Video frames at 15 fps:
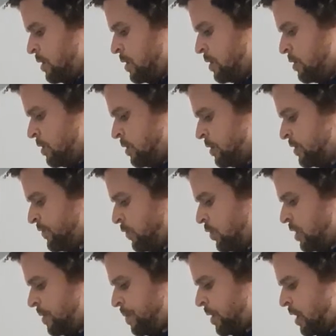Oh, it's falling
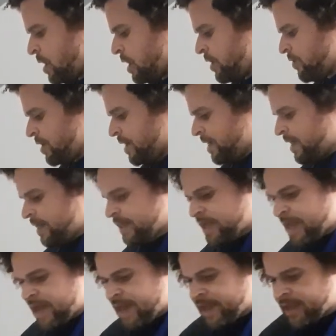apart. I really needed
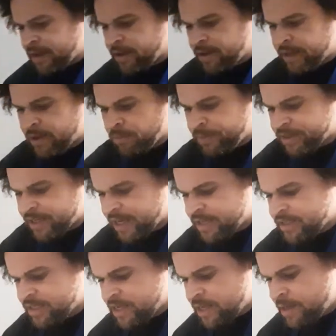that egg. It'll be
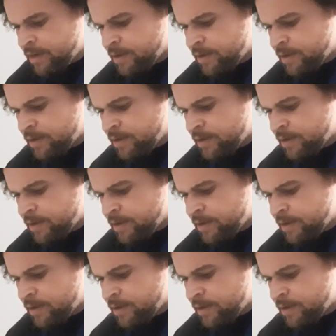tasty.